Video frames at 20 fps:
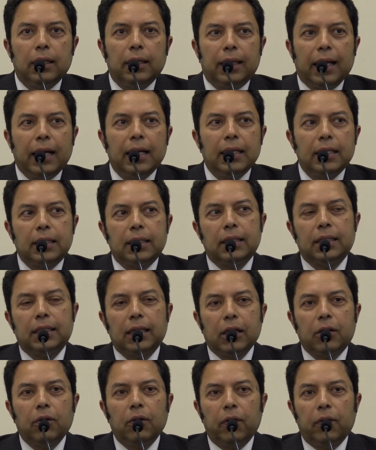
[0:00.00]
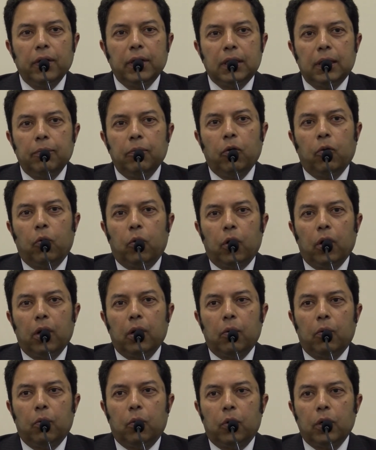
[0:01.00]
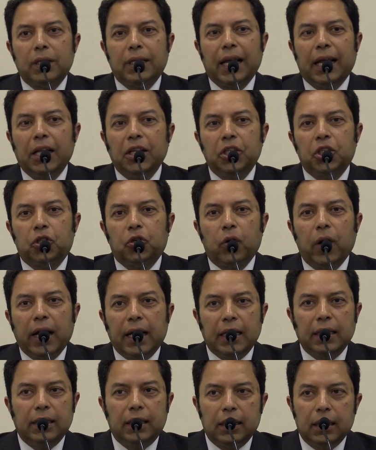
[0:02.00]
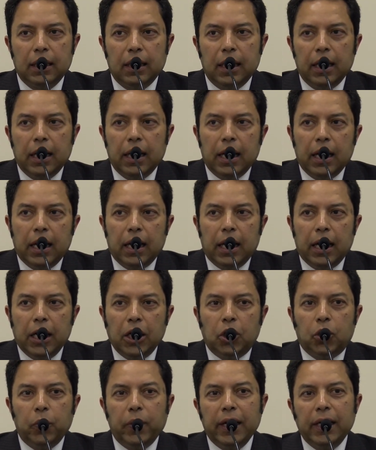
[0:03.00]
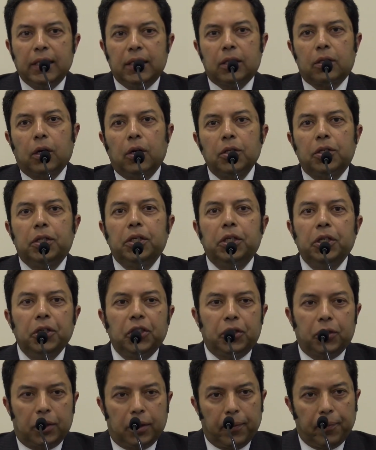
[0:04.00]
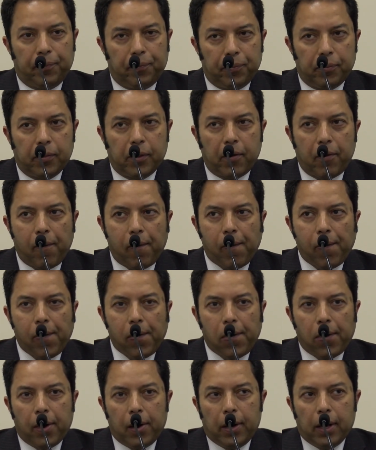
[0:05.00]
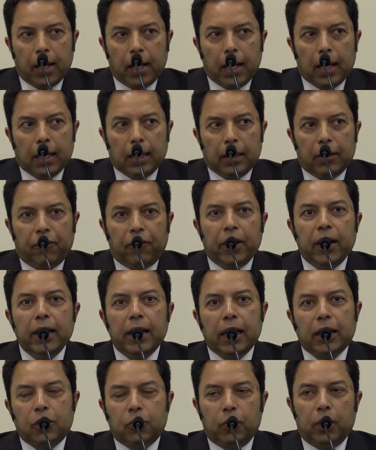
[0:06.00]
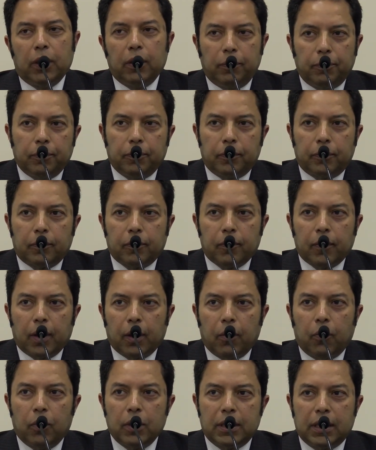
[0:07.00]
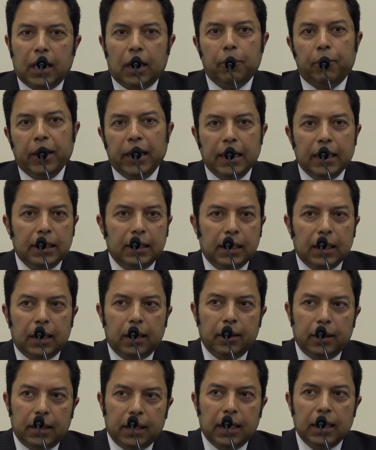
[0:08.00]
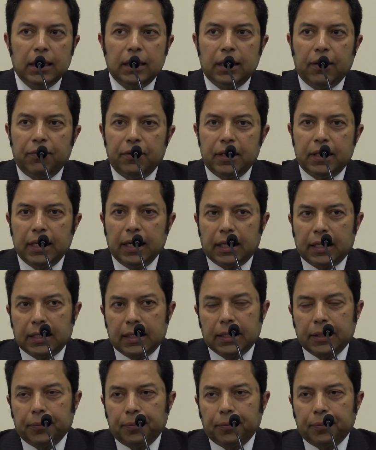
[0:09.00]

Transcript: that is secularism was enshrined into its constitution. The very next one was done by India in 1976.